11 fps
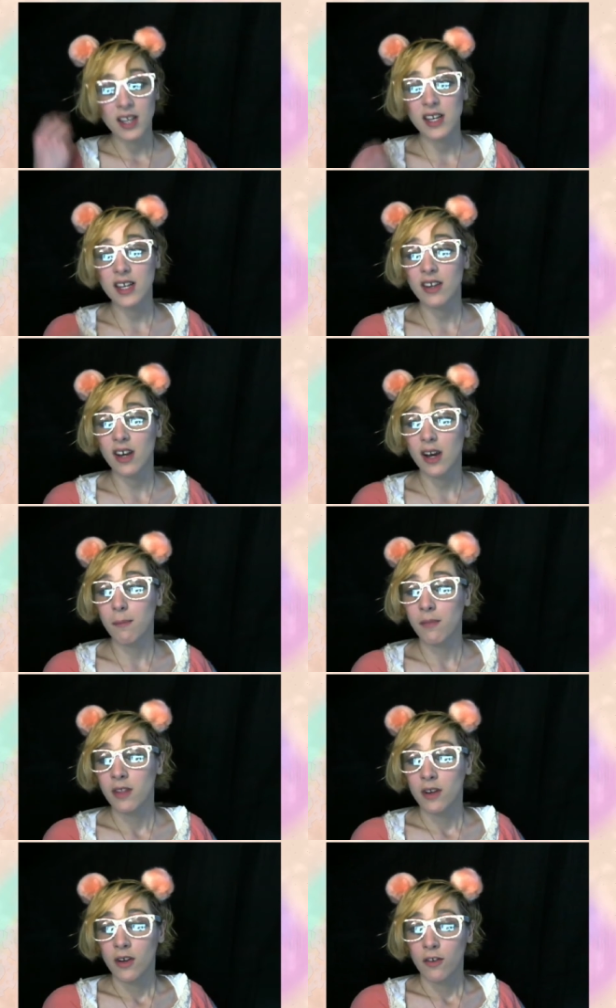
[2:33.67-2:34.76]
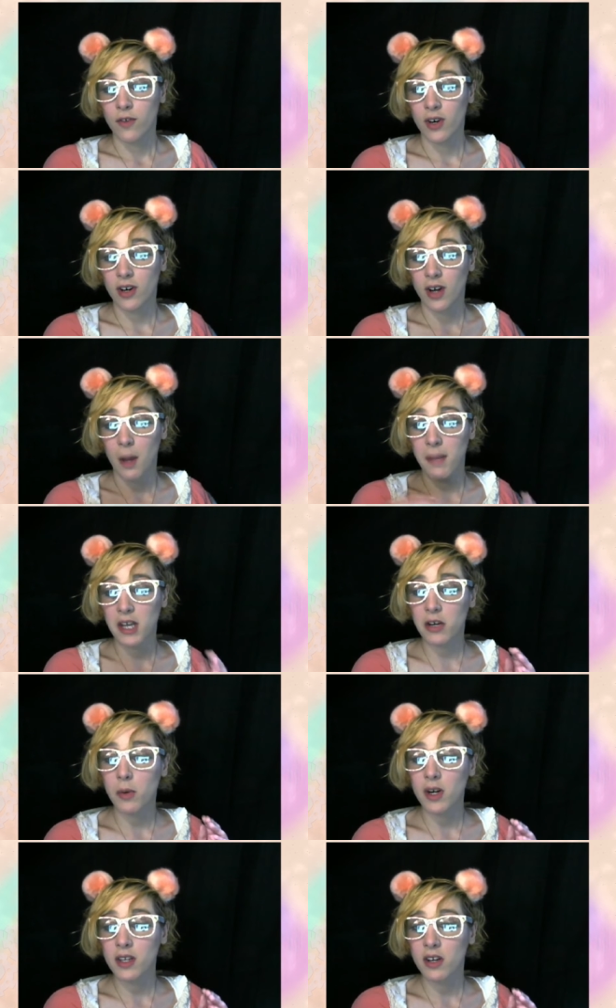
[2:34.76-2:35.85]
And um, for a bigger
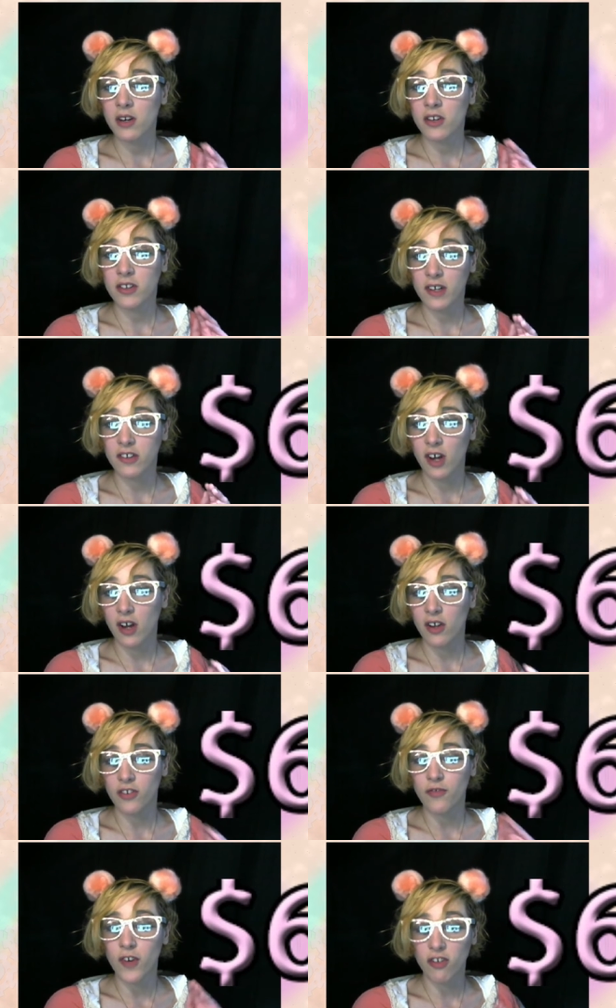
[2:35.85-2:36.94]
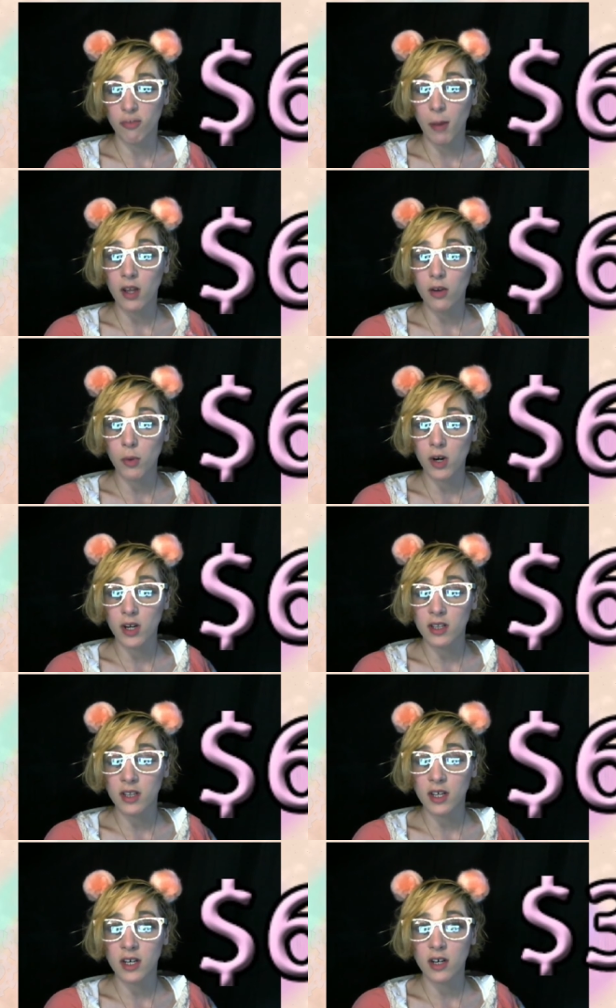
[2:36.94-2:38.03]
one, they're six dollars. For a smaller one,
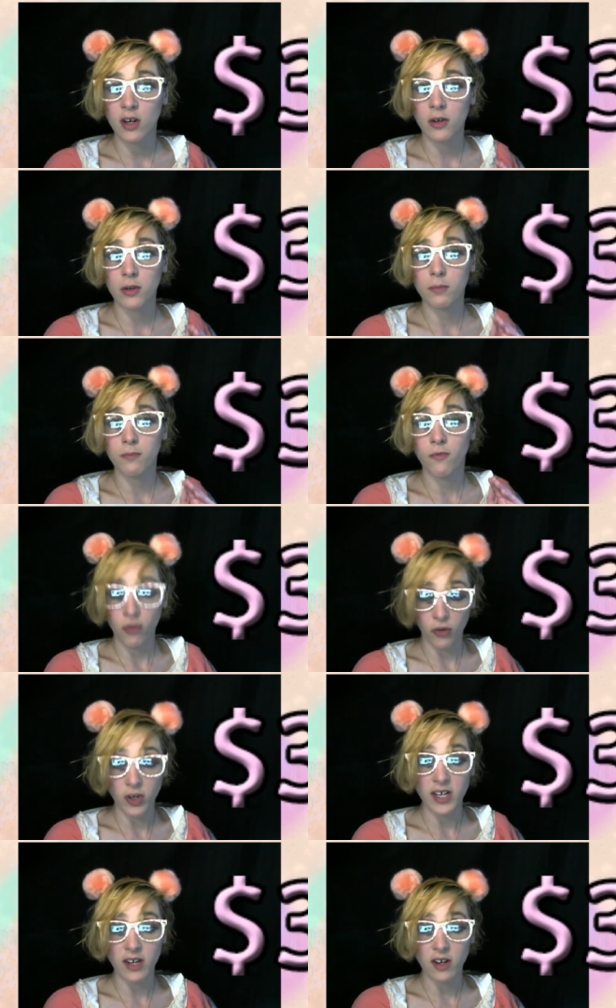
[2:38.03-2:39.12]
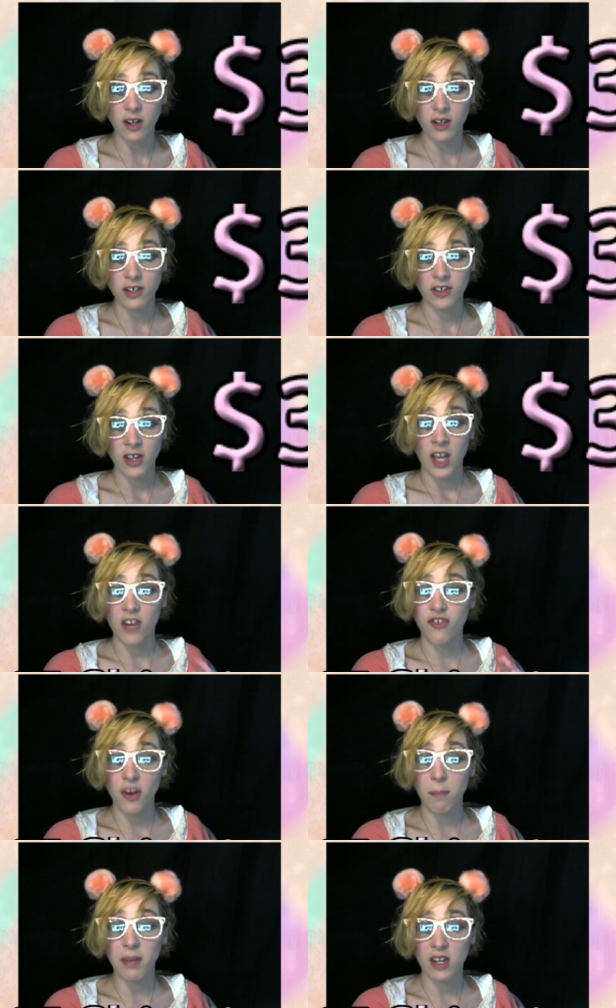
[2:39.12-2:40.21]
they're three dollars, and
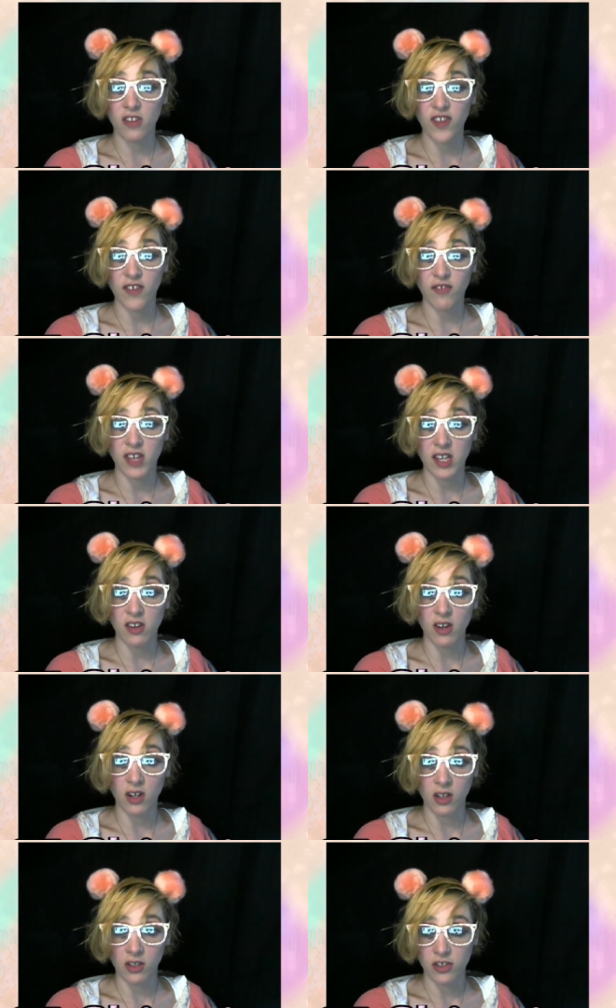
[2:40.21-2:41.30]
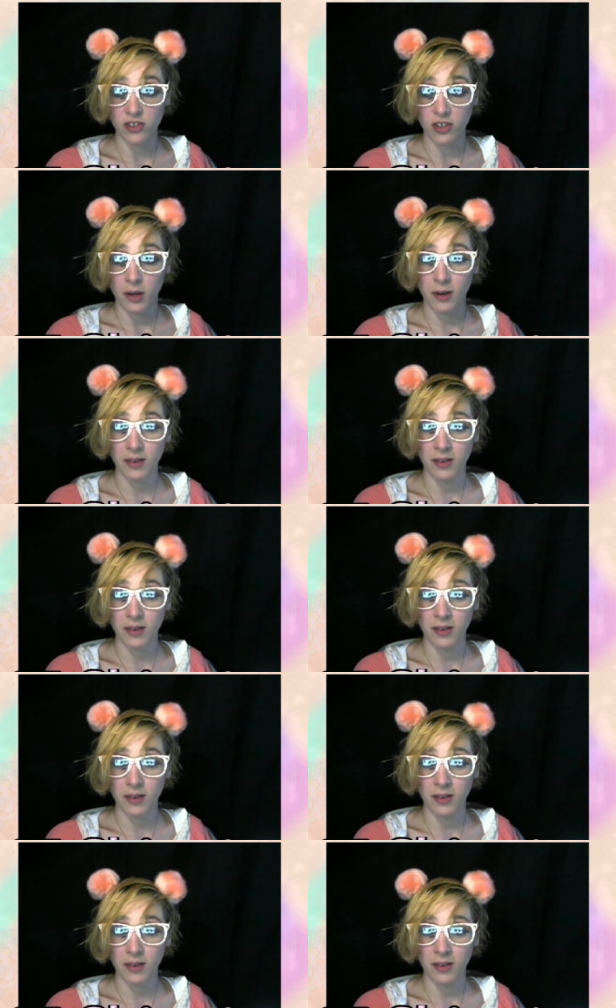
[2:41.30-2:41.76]
shipping is fifteen dollars.